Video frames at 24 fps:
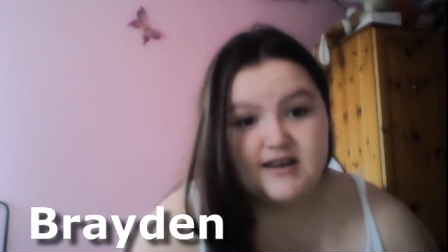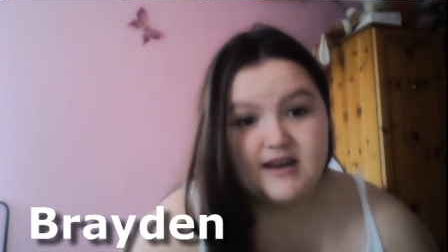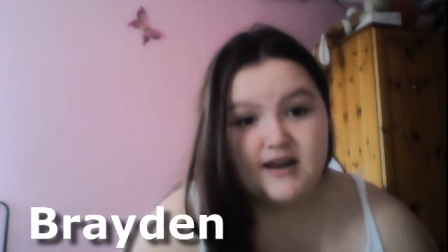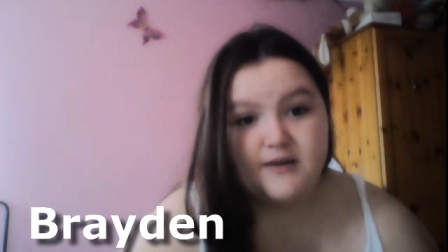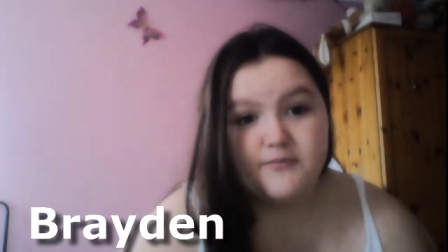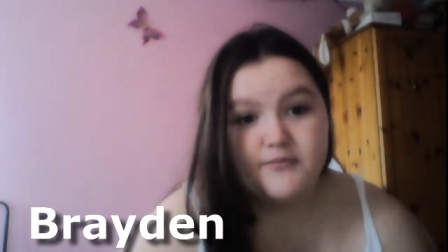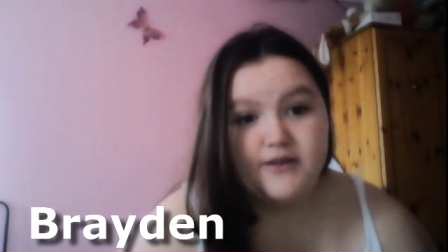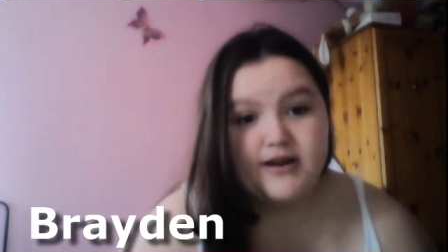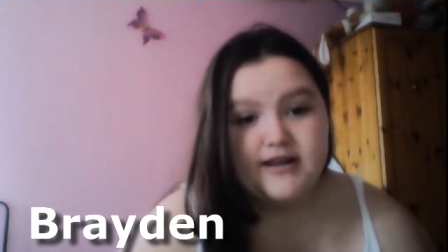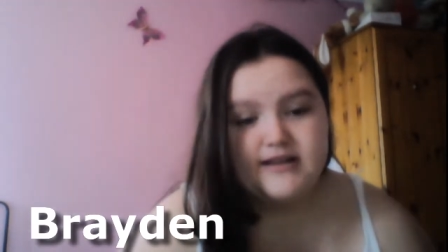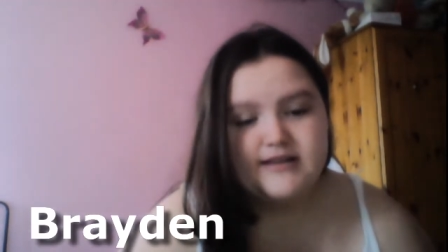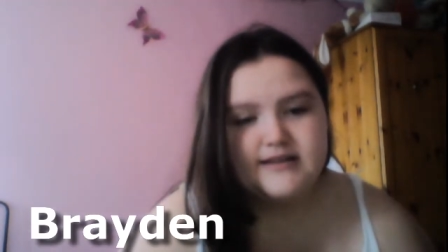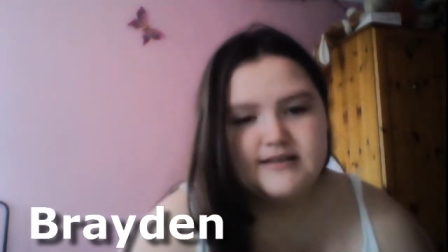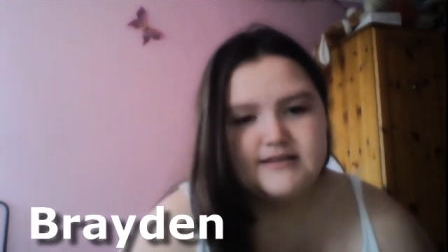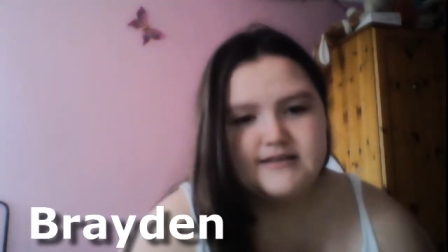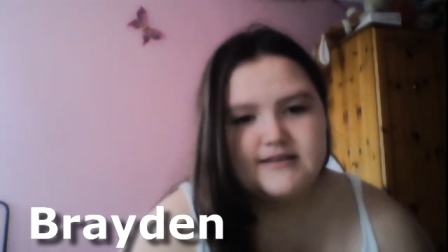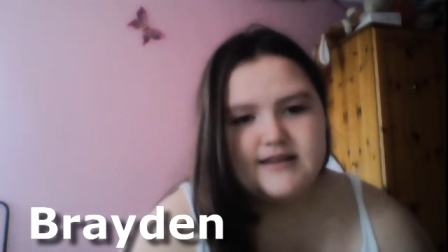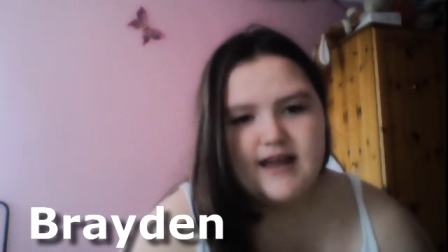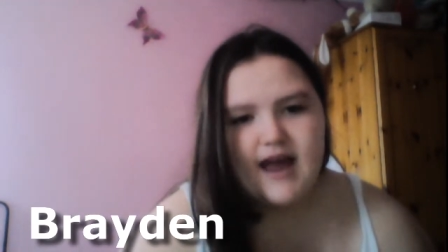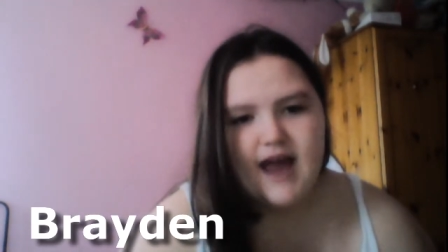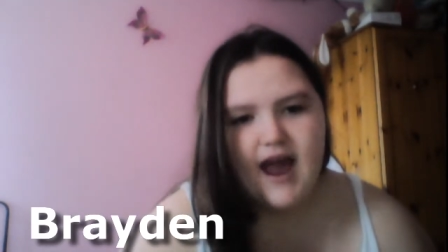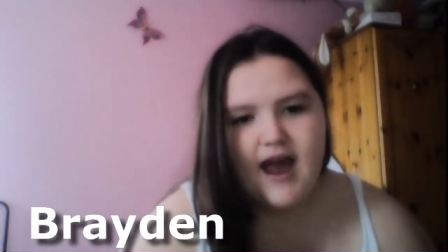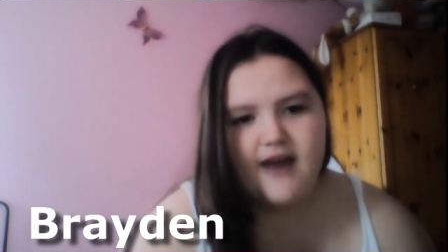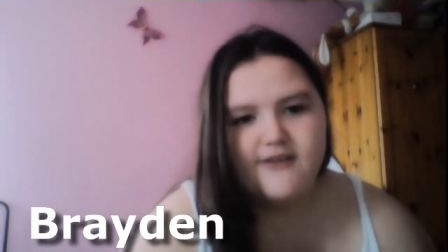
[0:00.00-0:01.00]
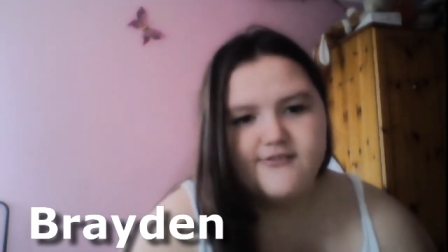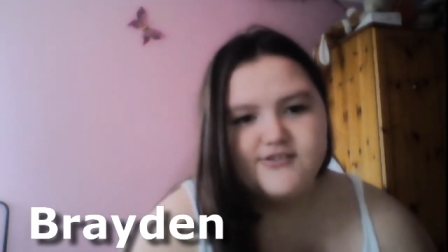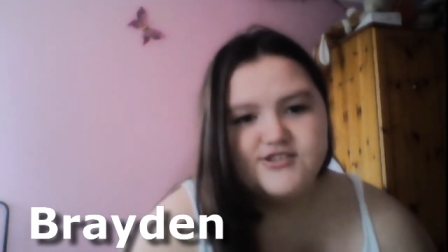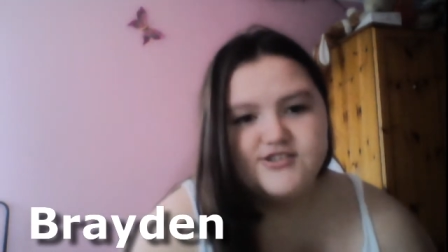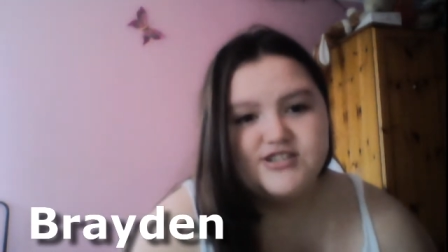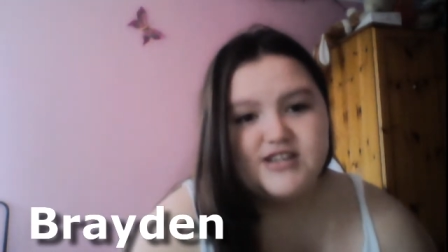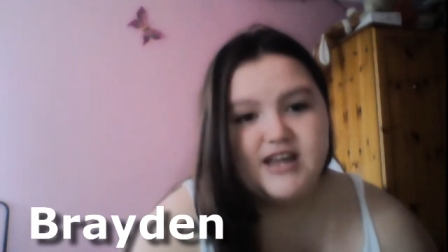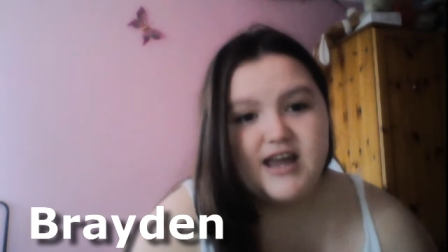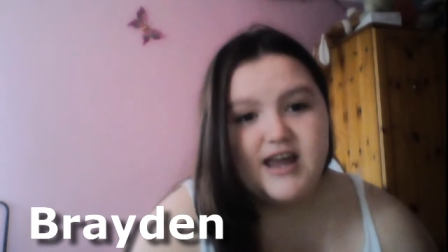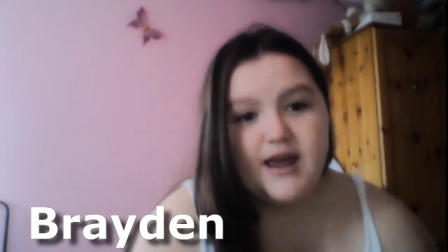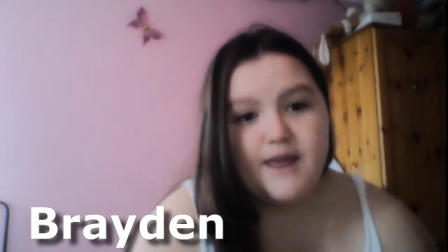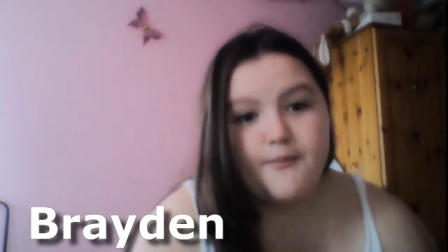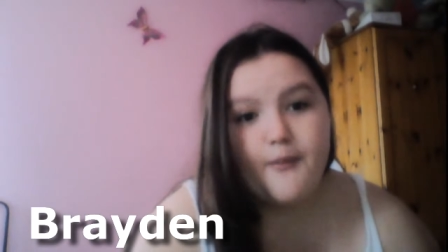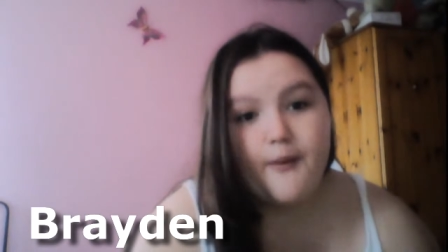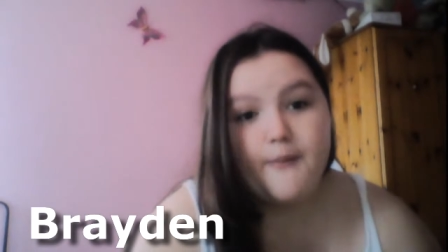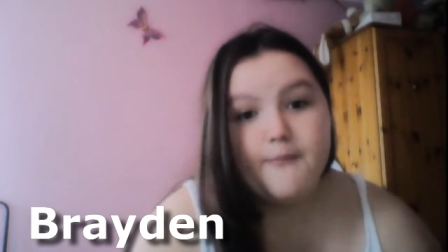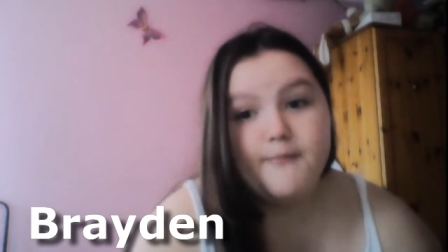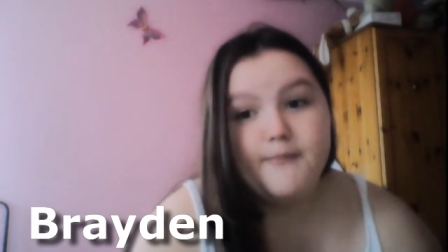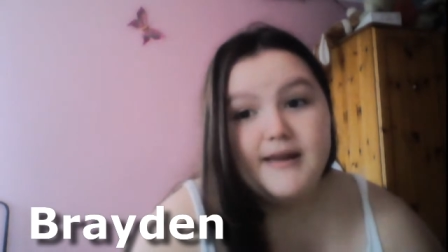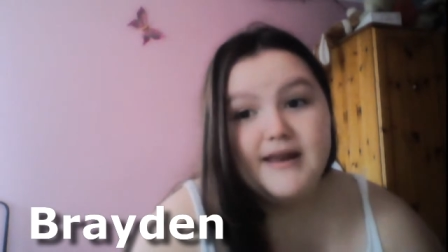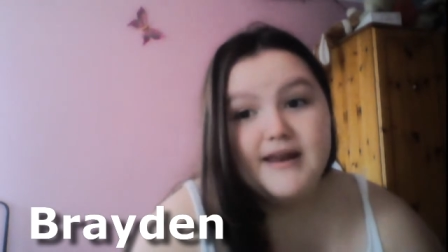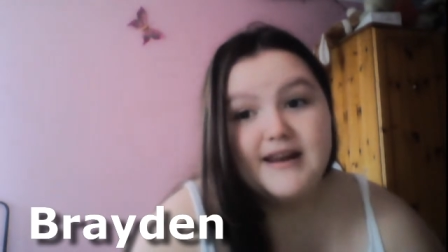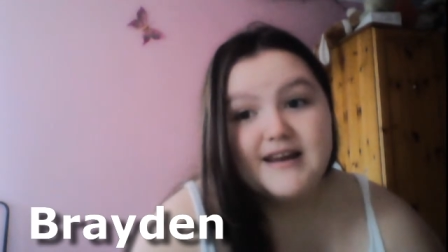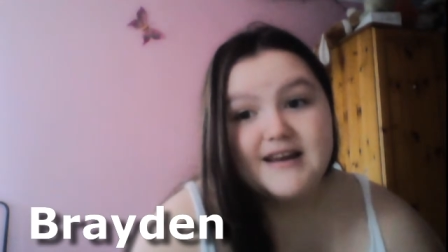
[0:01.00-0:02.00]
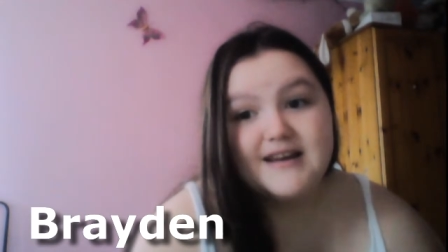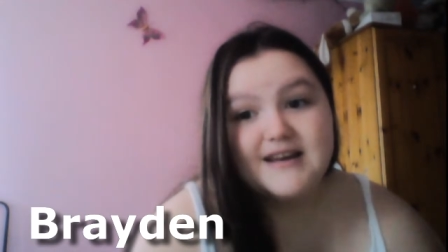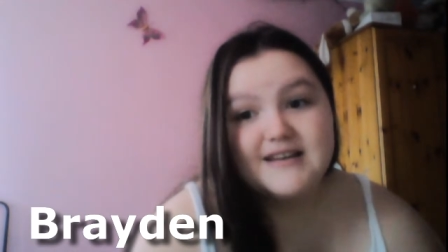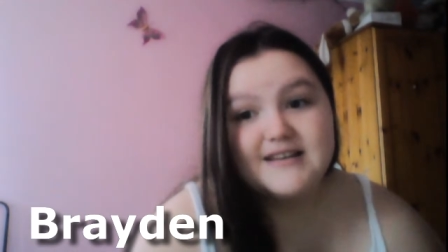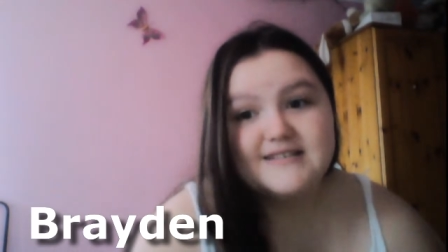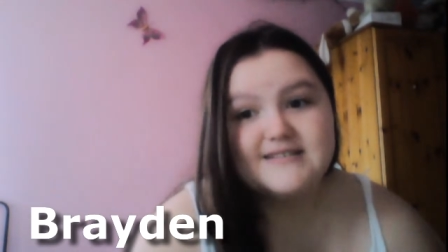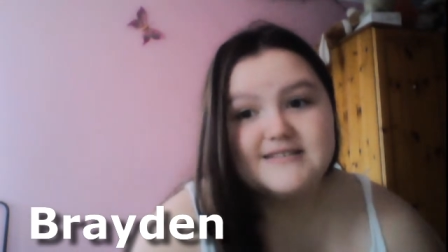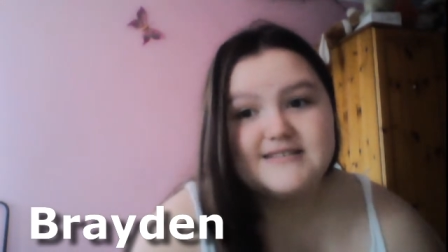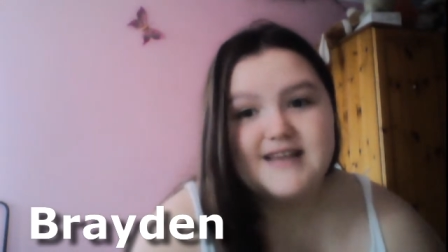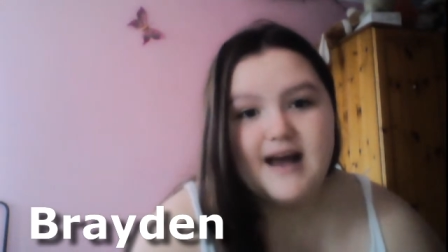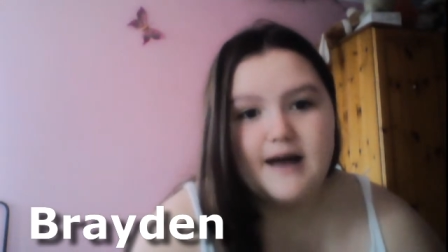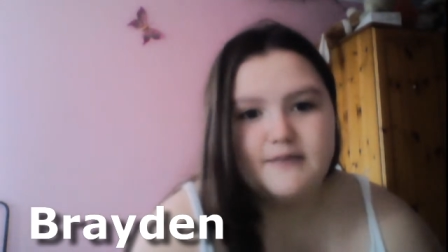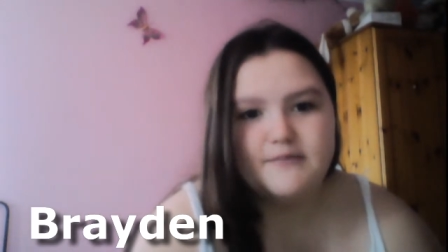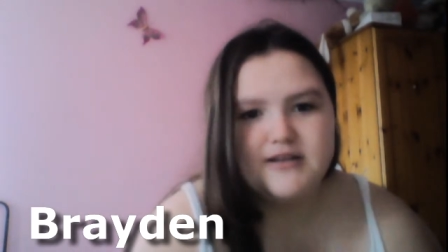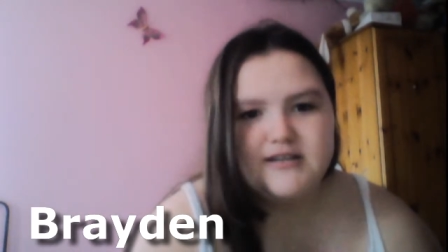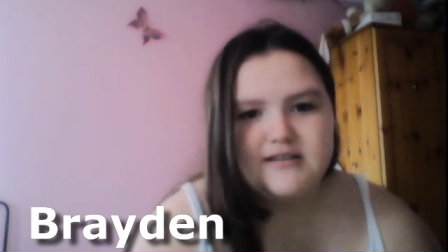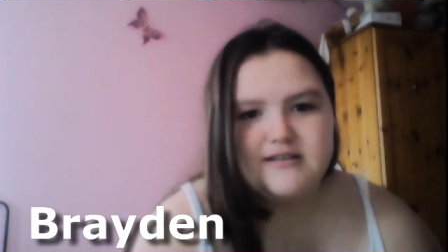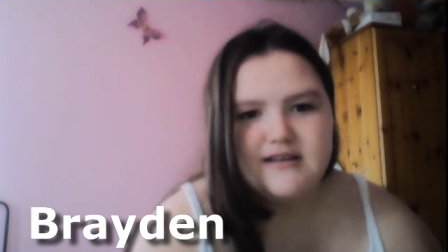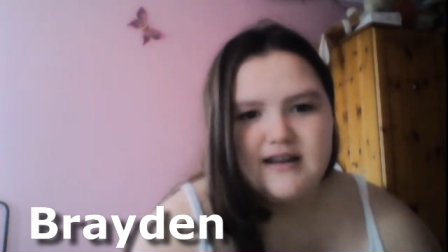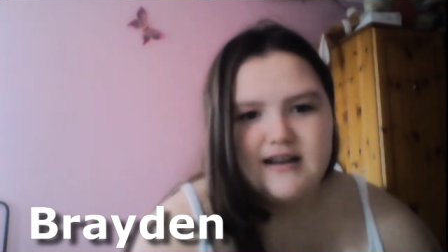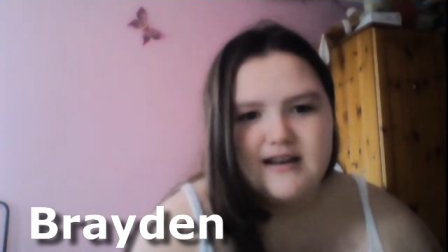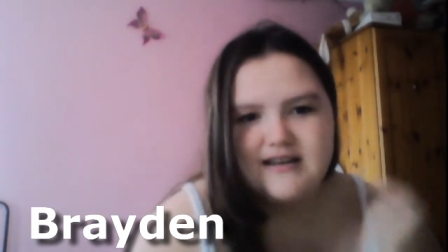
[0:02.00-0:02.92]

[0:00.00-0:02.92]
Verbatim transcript: Now Brayden is an Irish name meaning salmon.